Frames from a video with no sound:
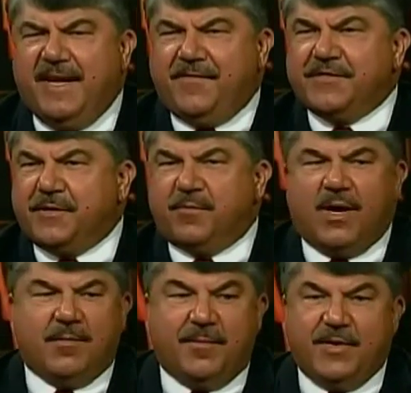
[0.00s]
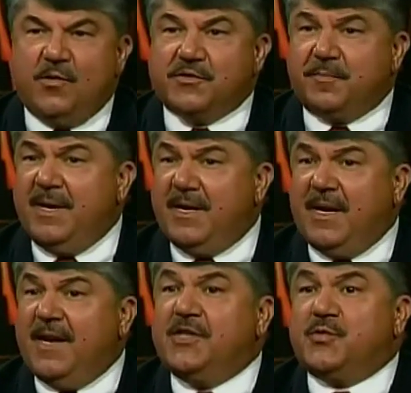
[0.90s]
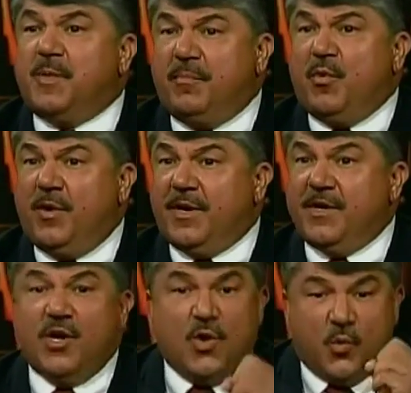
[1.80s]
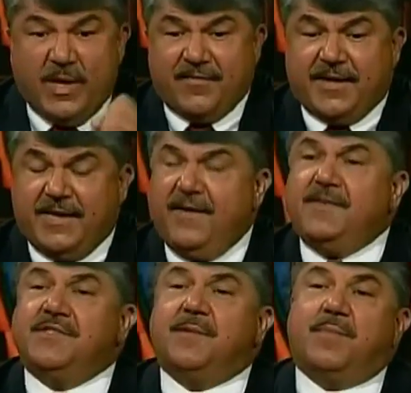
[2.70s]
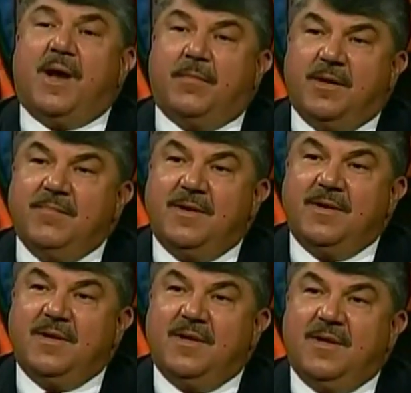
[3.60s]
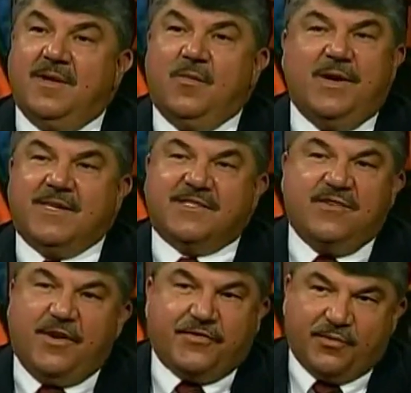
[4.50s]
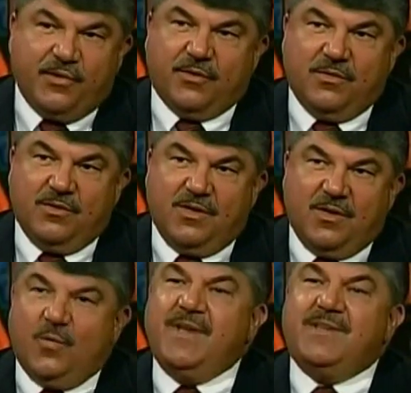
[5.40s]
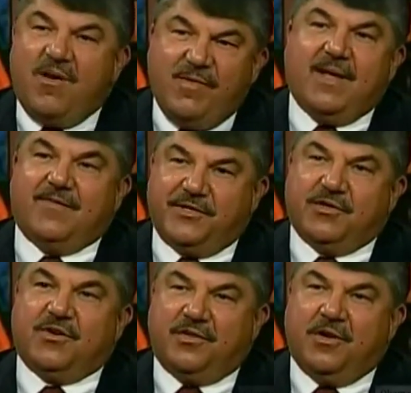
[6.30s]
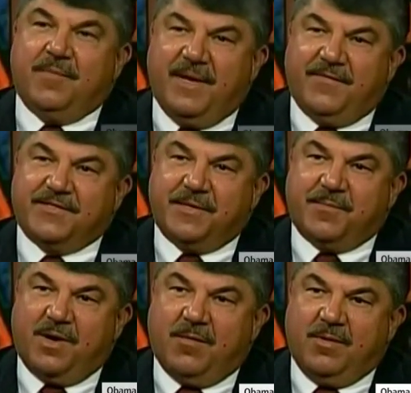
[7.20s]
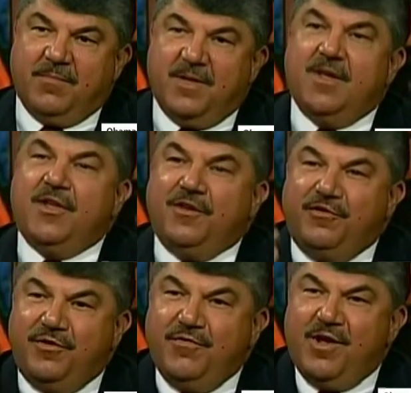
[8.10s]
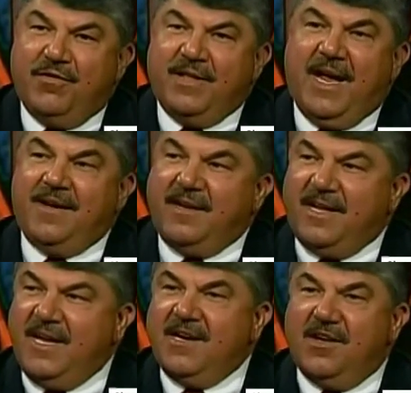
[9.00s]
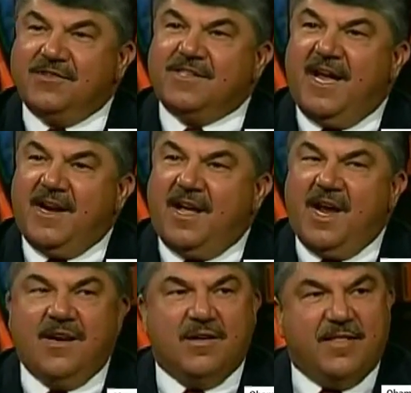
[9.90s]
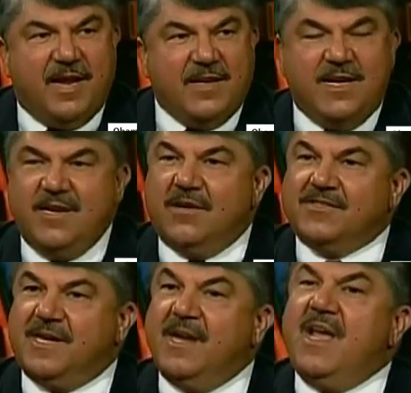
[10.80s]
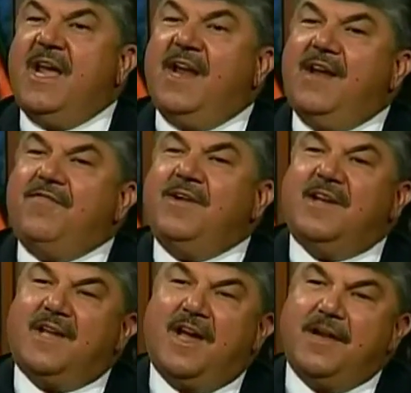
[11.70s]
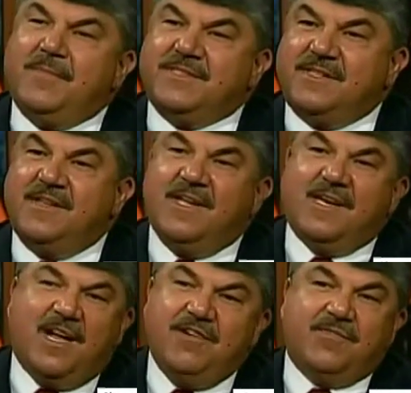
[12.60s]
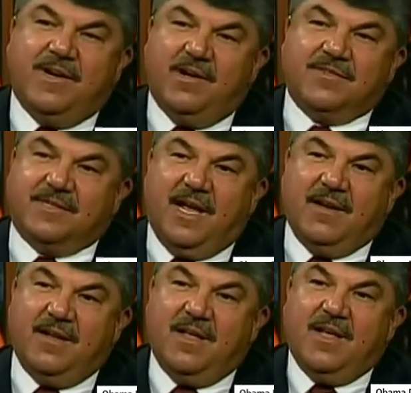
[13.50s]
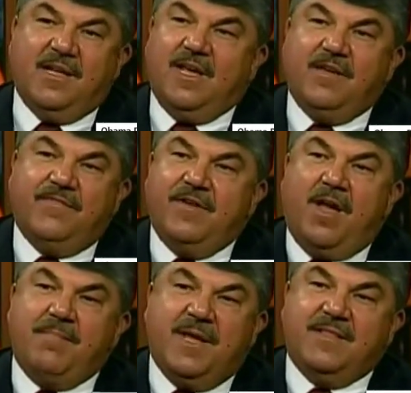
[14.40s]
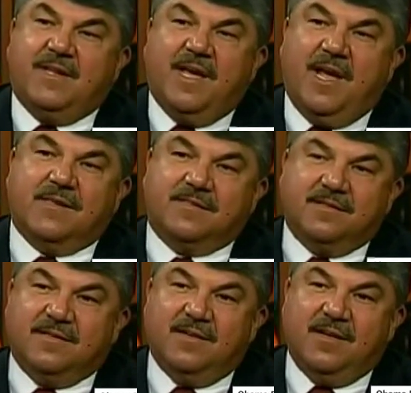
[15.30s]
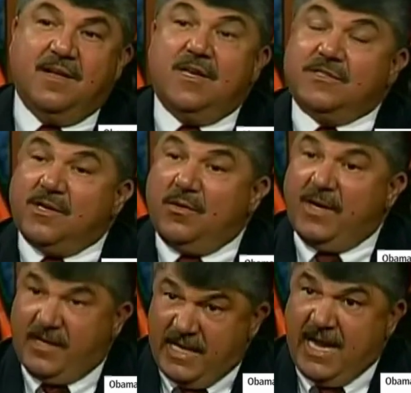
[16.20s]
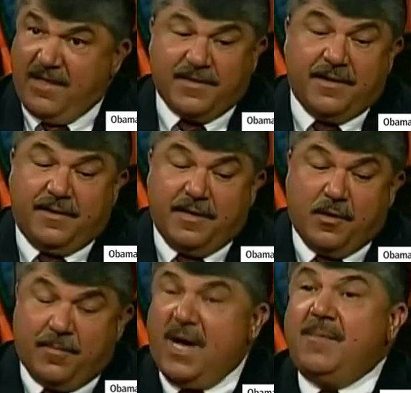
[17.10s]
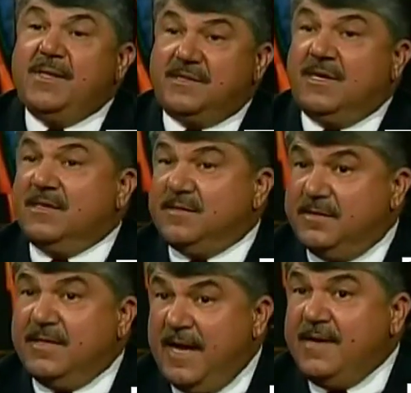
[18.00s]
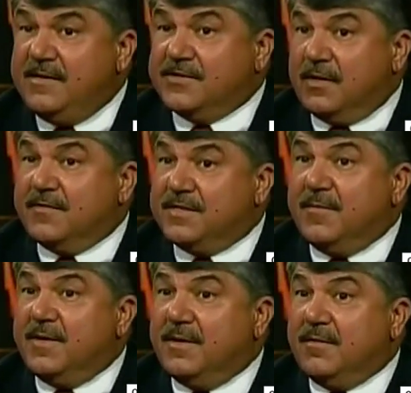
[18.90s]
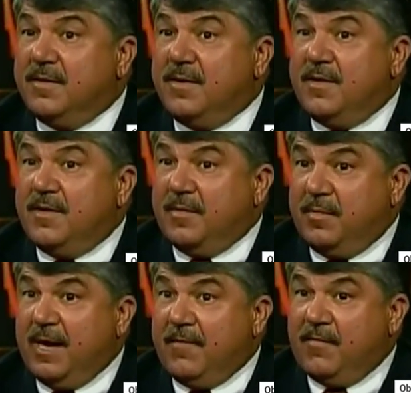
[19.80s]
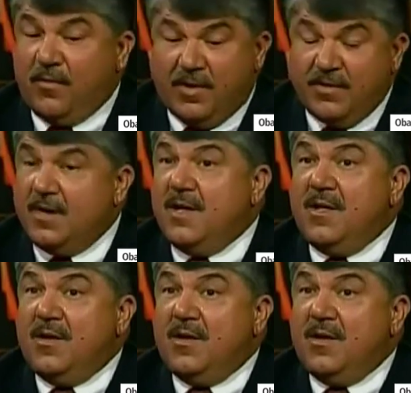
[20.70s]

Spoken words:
a deficit problem, don't spend, and it's reported, we have a deficit problem, when that's not true, we don't have a short-term deficit problem. You know that, he knows that, I know that, and he knows that, and every economist in the country knows that. Yet you've not made the case. So yeah, the Obama says they deserve some of the blame for it.